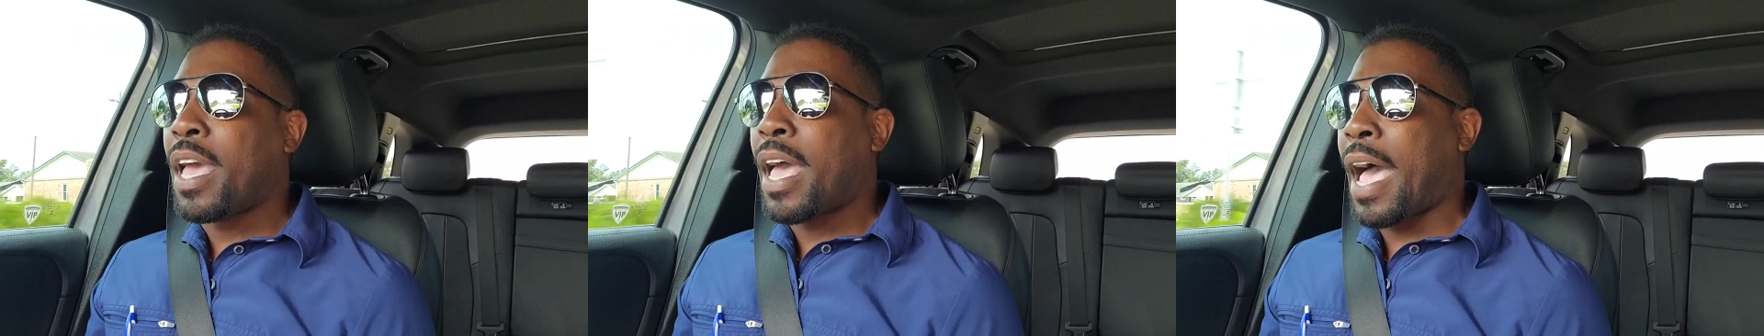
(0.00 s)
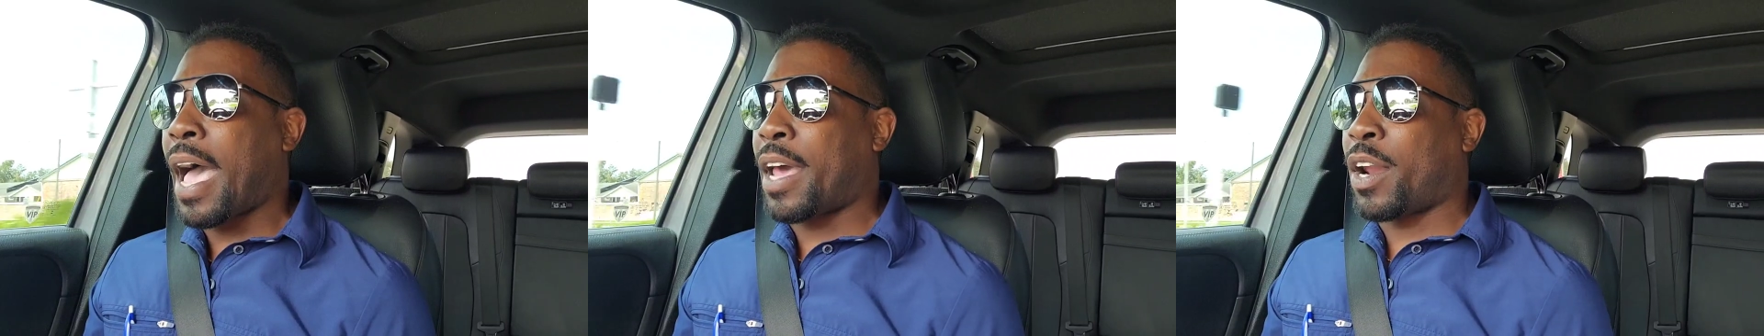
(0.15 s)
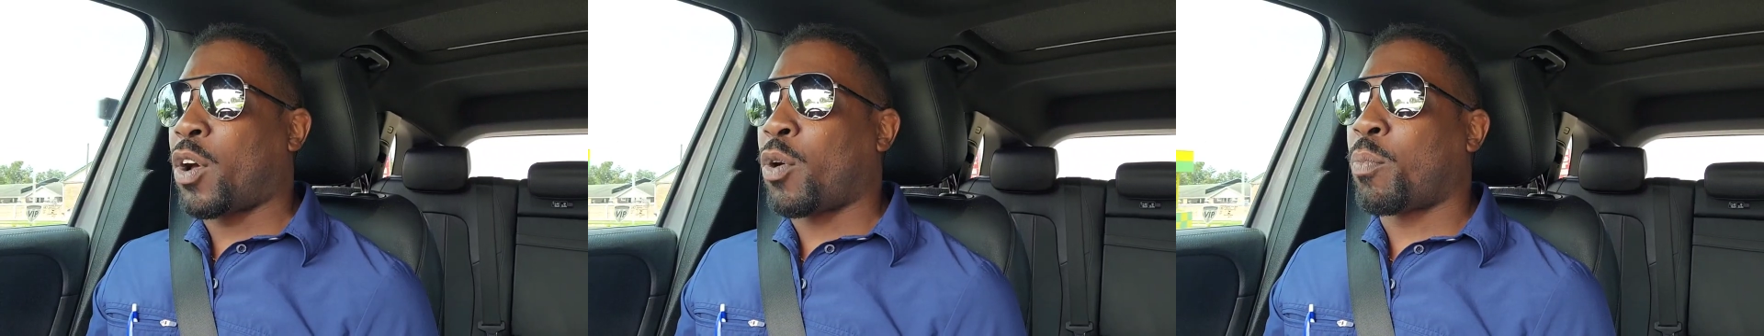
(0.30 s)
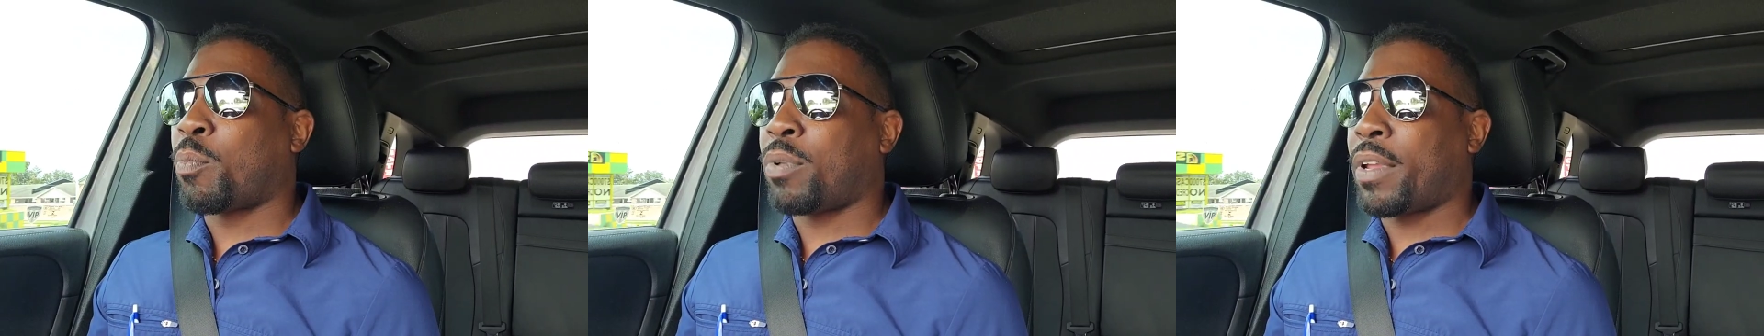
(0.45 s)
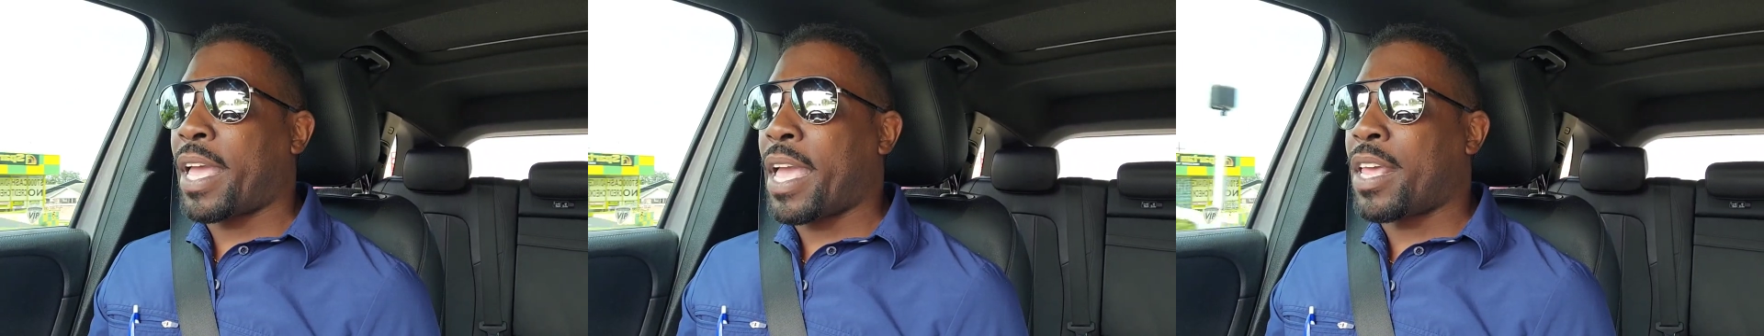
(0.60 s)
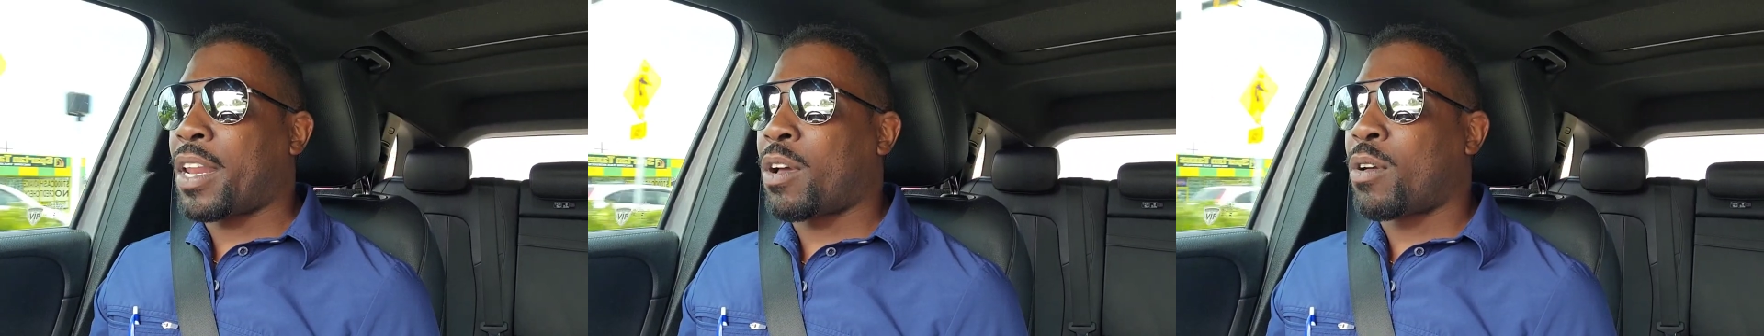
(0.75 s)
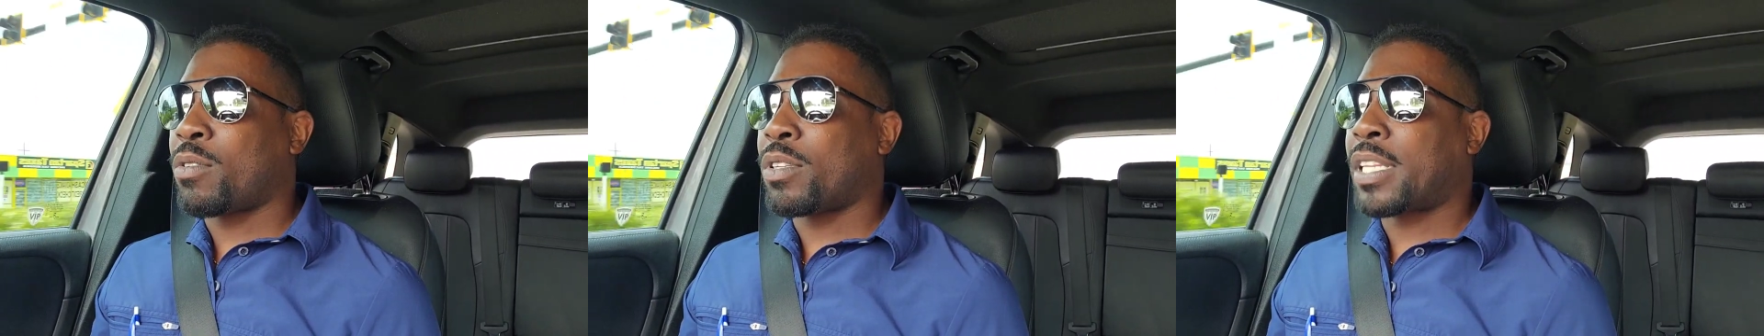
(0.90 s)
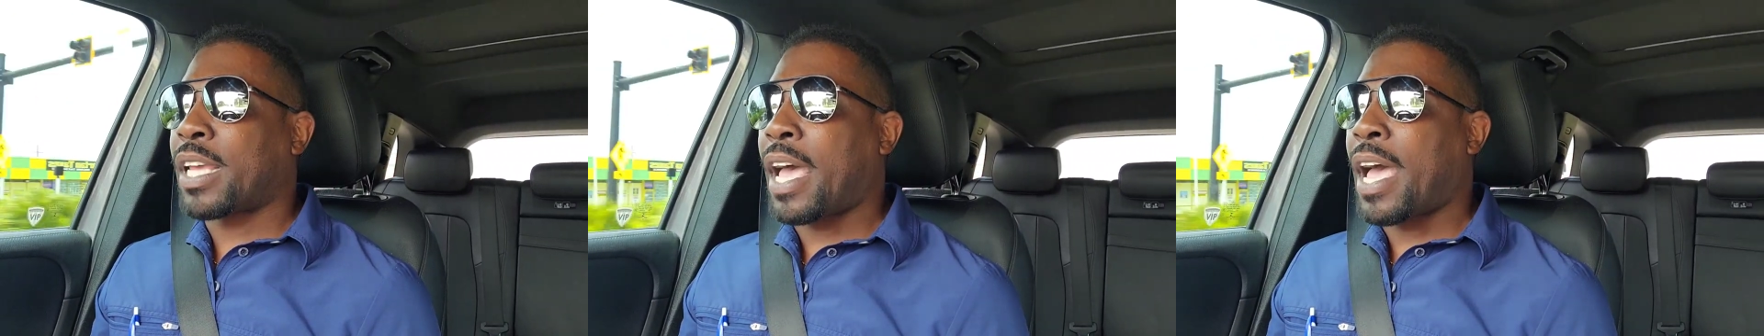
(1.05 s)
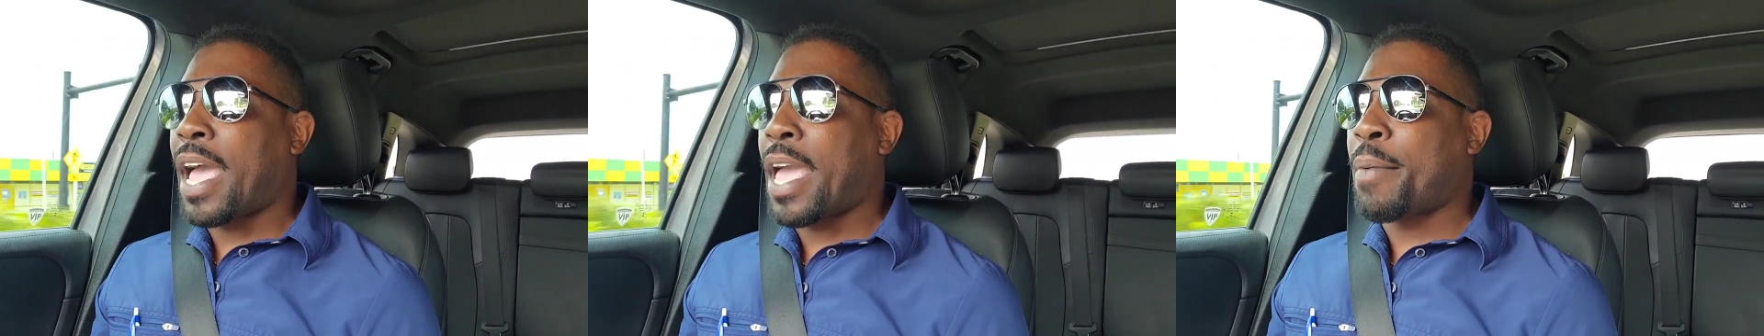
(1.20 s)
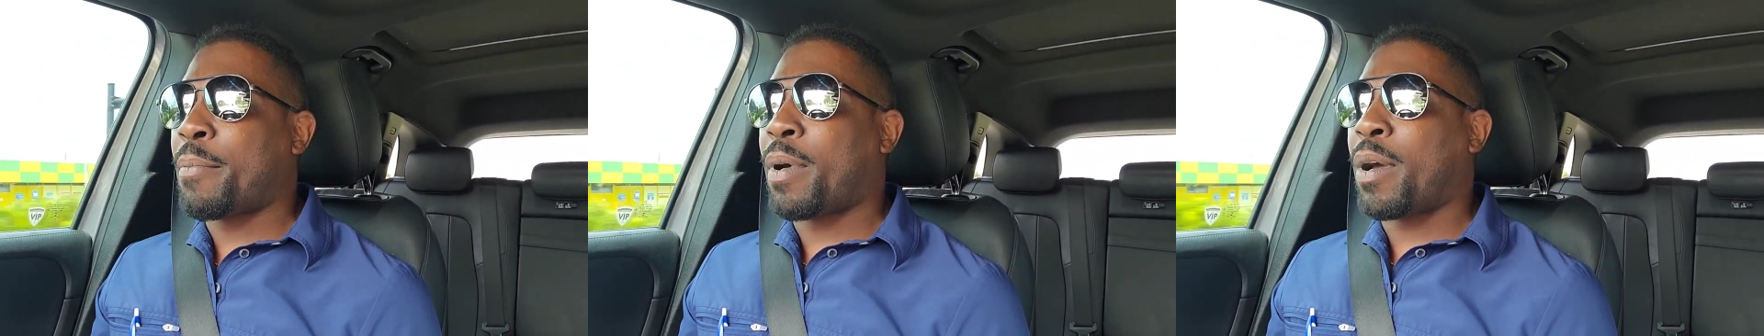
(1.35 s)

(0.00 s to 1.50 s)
I don't plan on dying,